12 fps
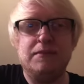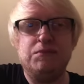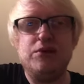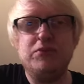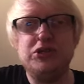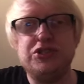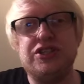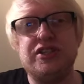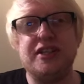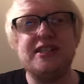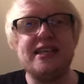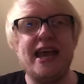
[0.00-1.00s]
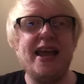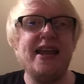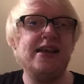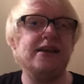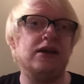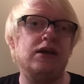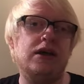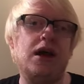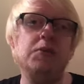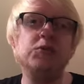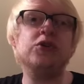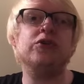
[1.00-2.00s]
pretty much the day
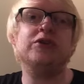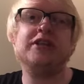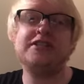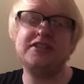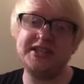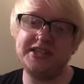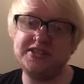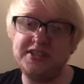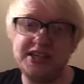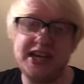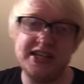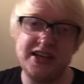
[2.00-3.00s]
I'm recording this is the day